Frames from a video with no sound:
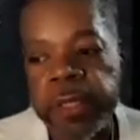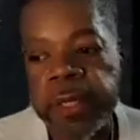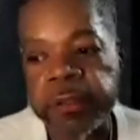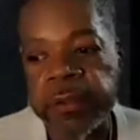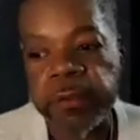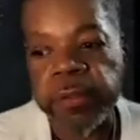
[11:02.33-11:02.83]

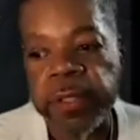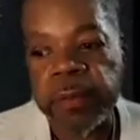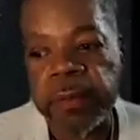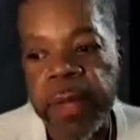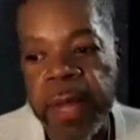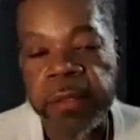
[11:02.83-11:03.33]
And I told
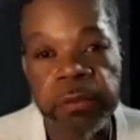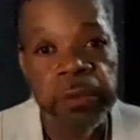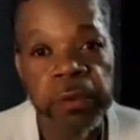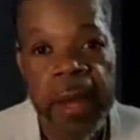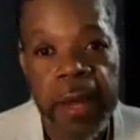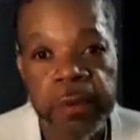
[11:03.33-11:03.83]
him, I
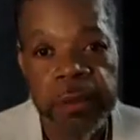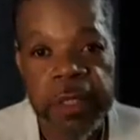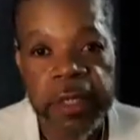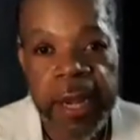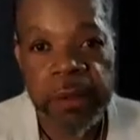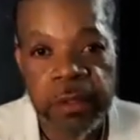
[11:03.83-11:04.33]
don't know
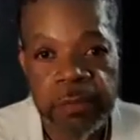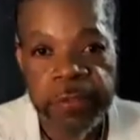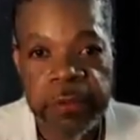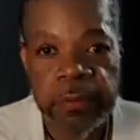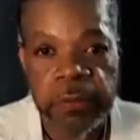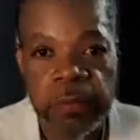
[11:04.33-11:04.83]
how to get out
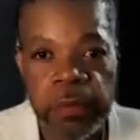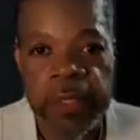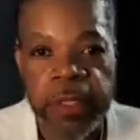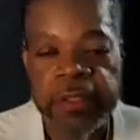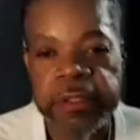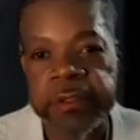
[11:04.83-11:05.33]
of it.
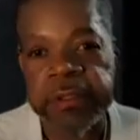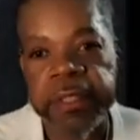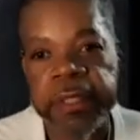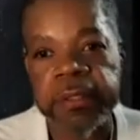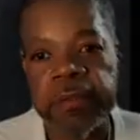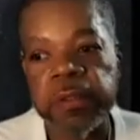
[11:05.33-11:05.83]
And he
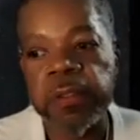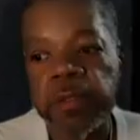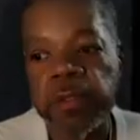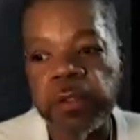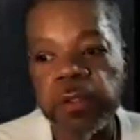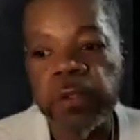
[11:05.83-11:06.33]
said,
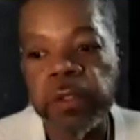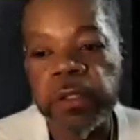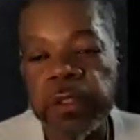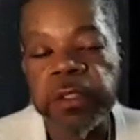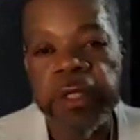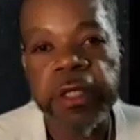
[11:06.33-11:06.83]

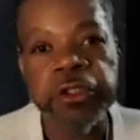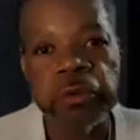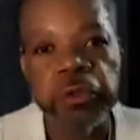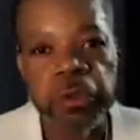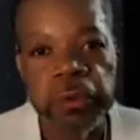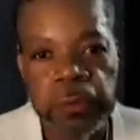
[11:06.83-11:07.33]

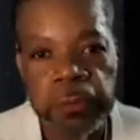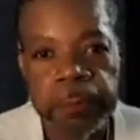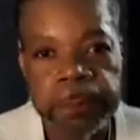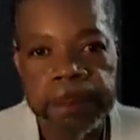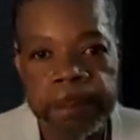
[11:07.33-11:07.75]
yes, you do.